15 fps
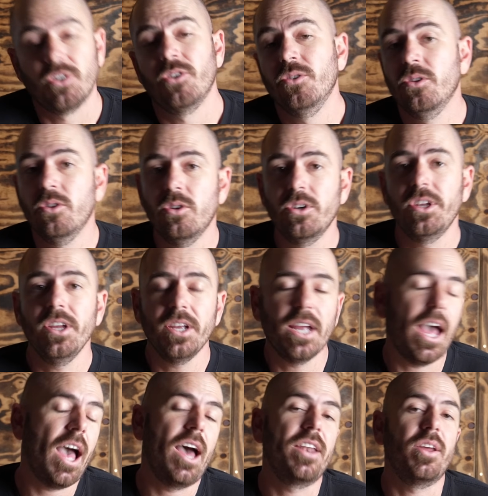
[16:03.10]
you're looking
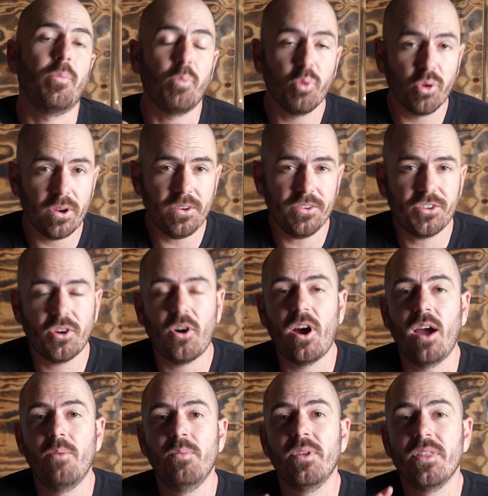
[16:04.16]
at a print
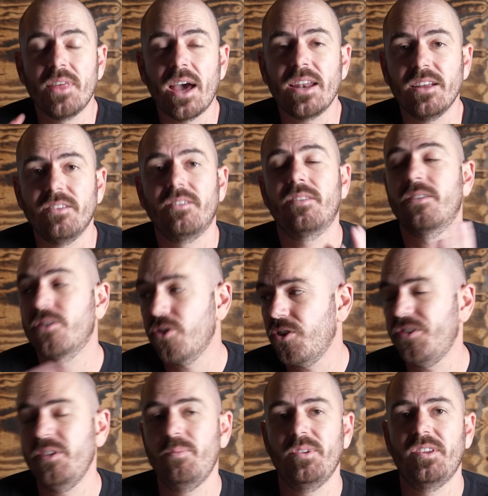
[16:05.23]
time that is
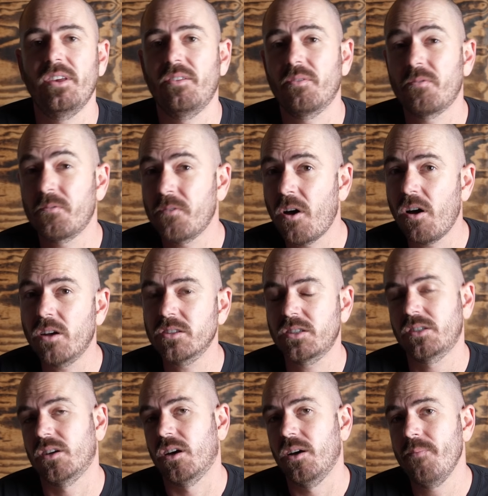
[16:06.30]
30%
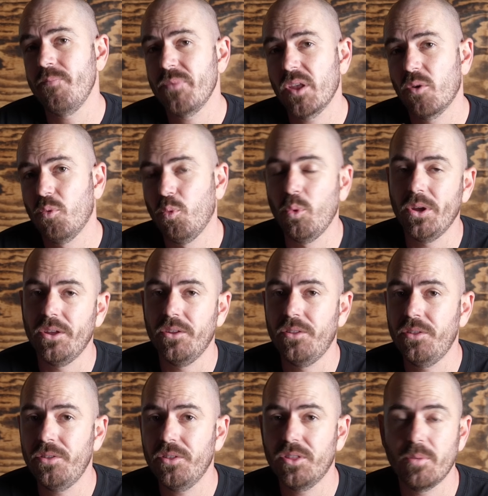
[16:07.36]
faster
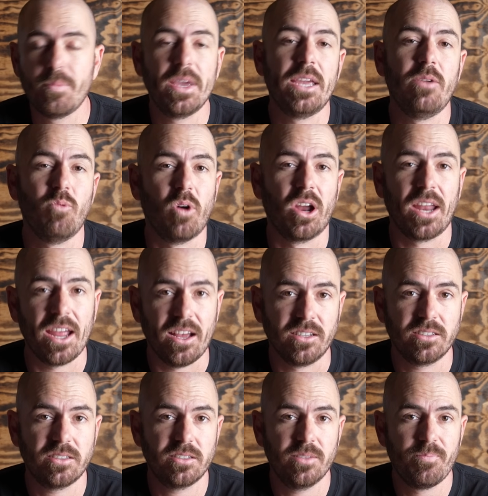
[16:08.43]
with the
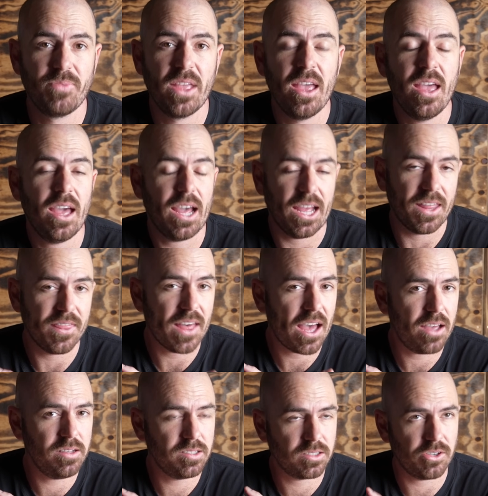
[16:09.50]
P1S. And
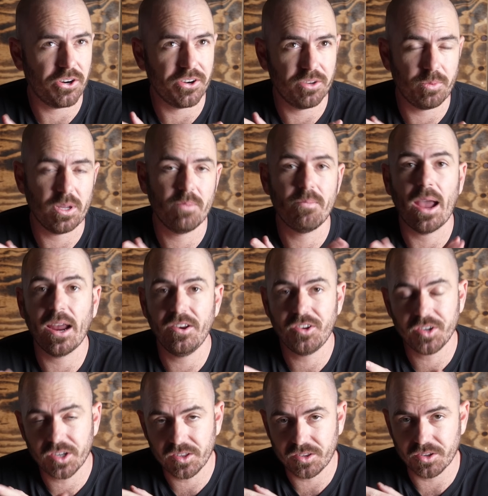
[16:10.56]
that is going to be a
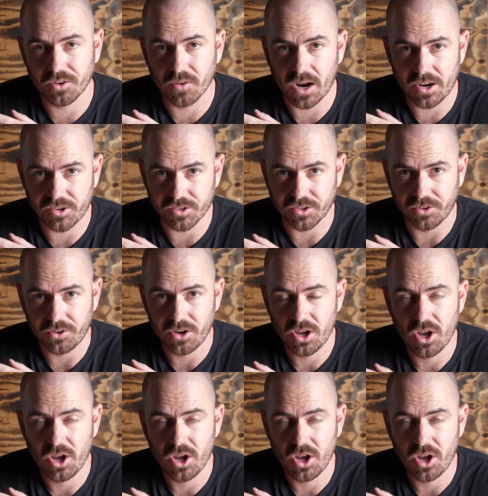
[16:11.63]
major consideration